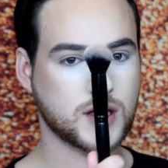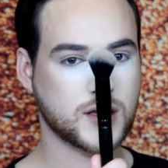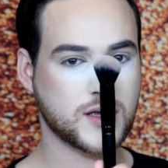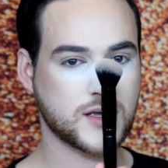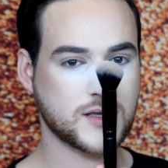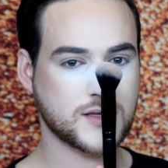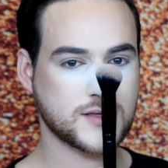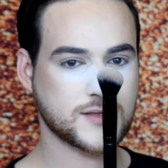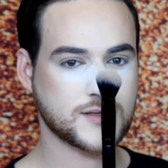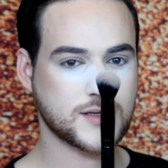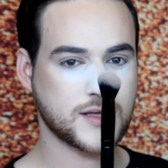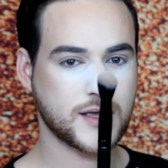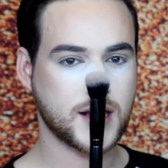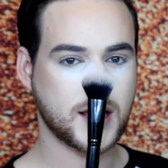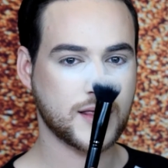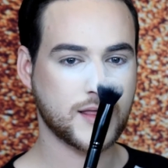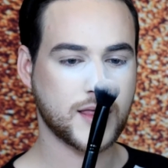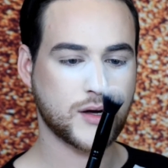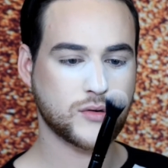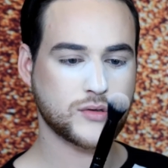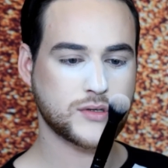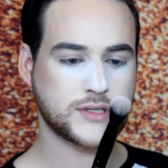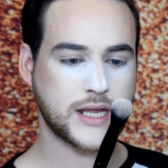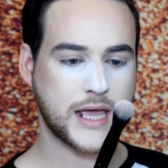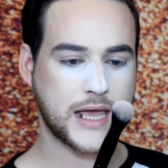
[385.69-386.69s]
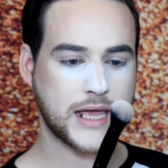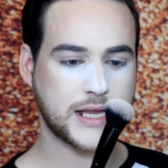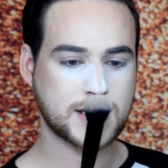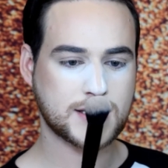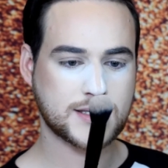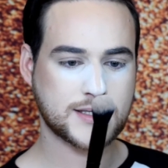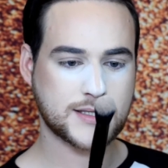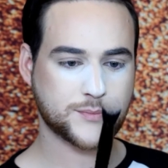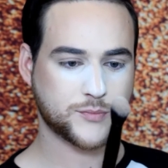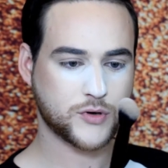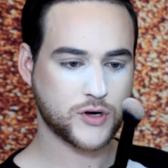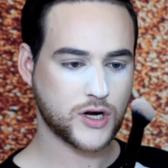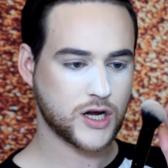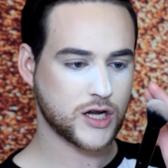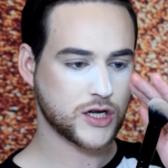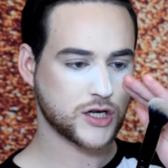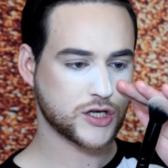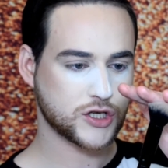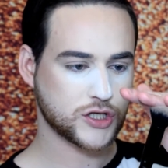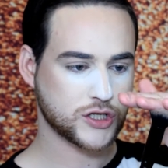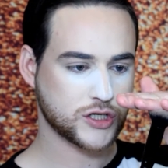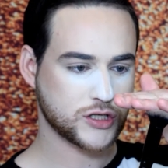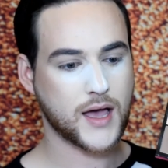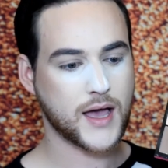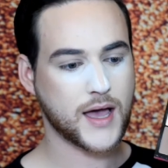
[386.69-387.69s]
It's like a little dense
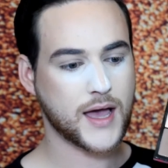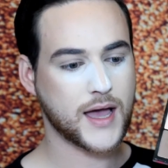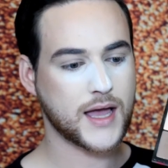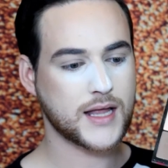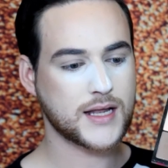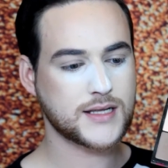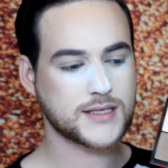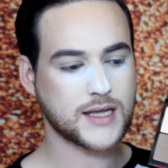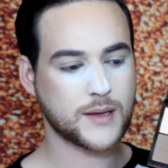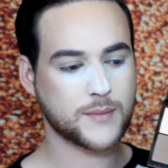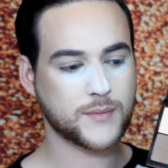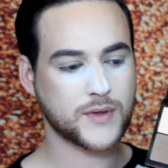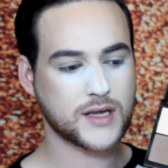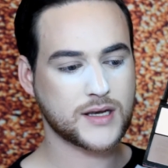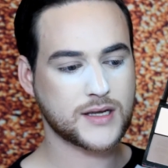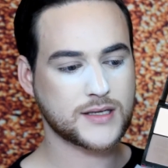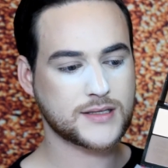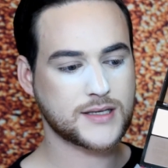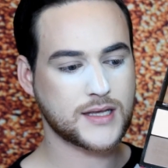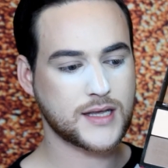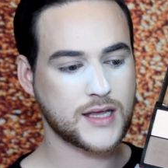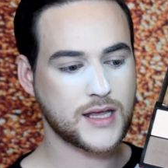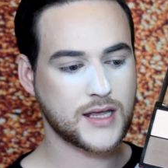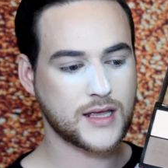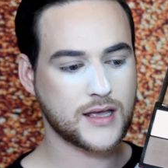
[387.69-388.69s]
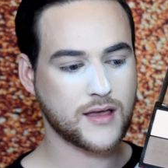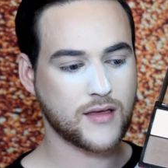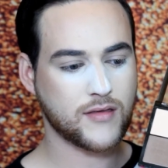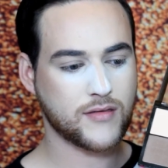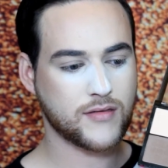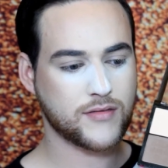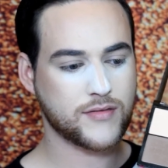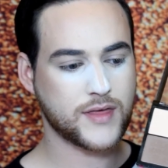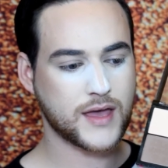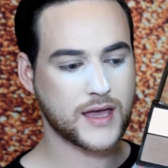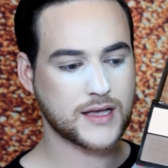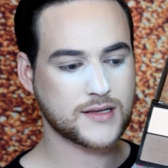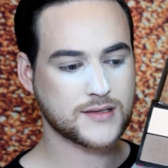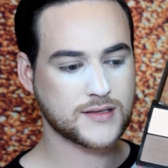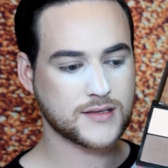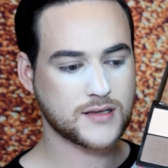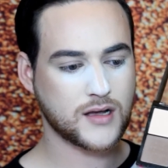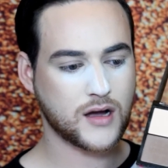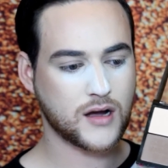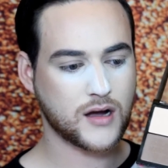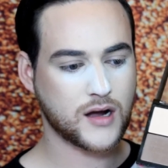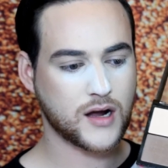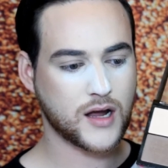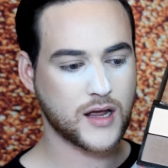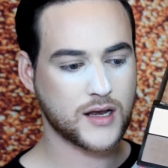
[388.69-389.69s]
brush. And I'm going to take this
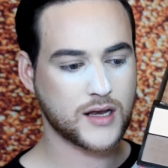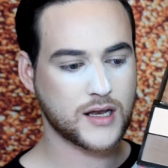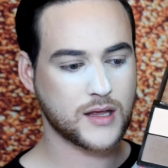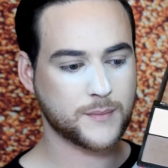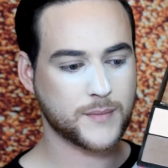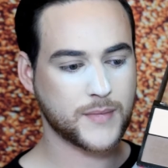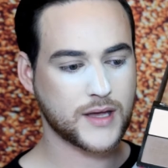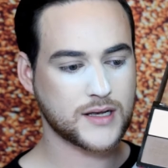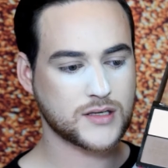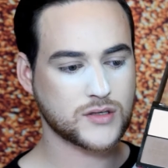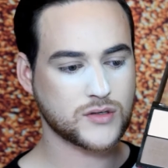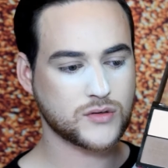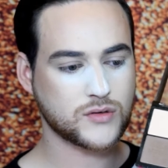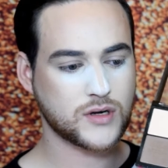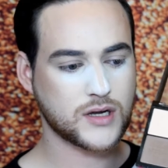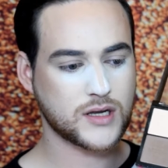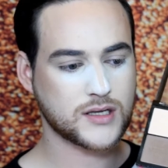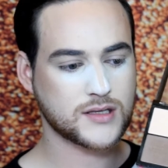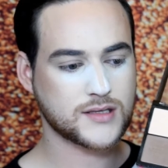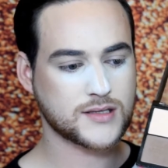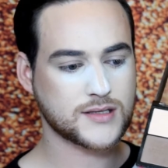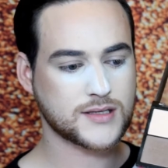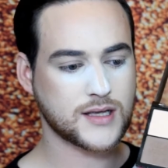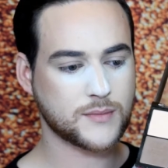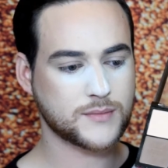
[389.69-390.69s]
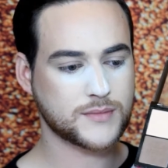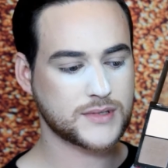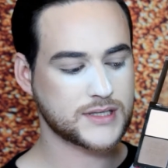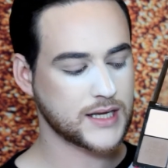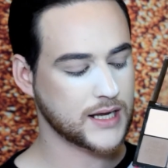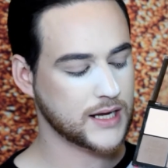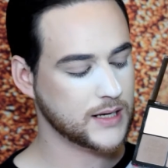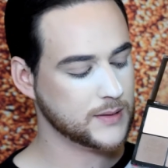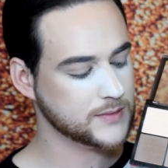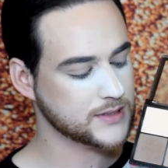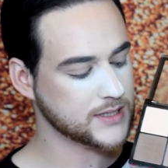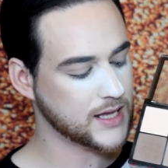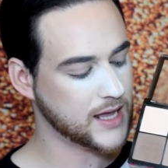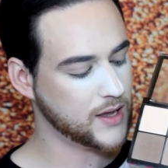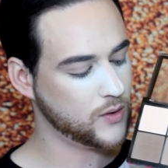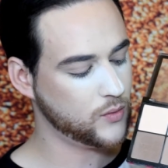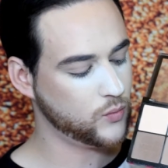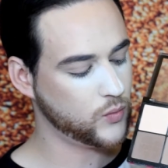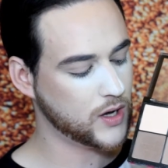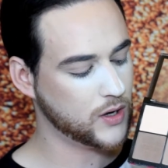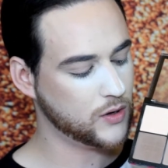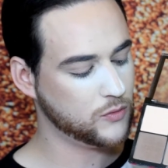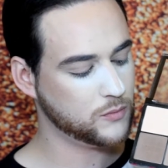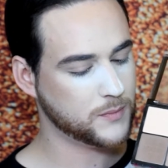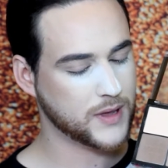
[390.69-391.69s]
colour in the middle, and sometimes I
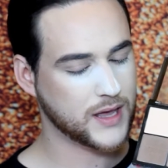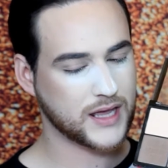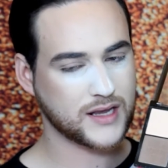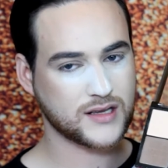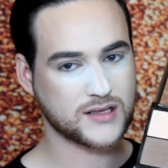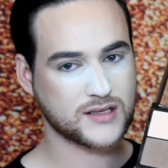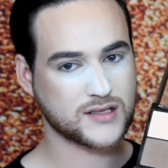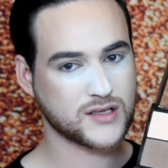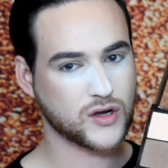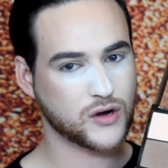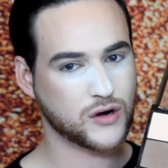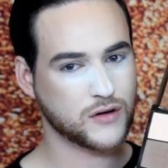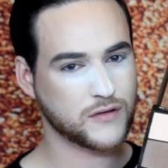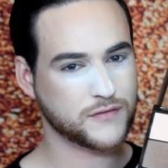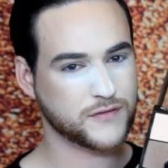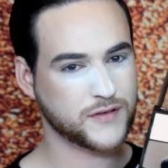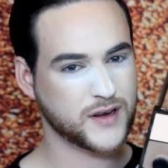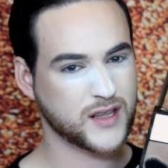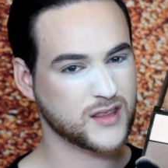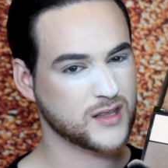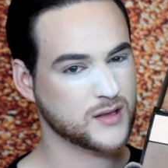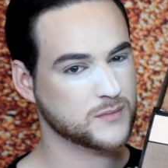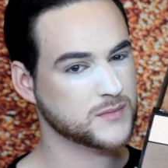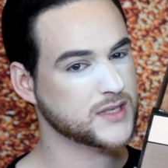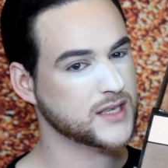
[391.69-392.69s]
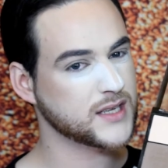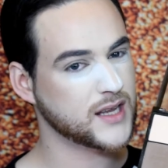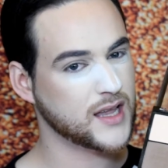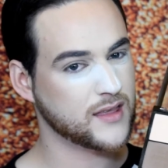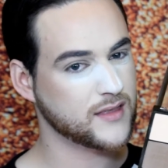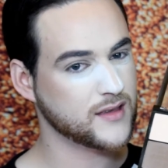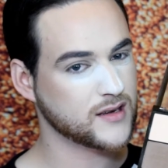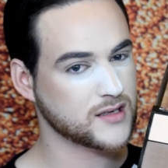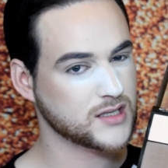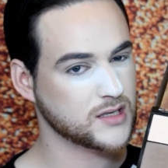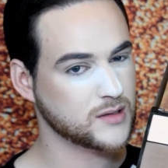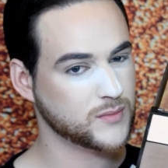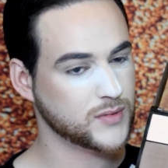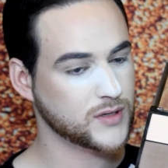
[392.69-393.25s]
will mix all three of them together, to be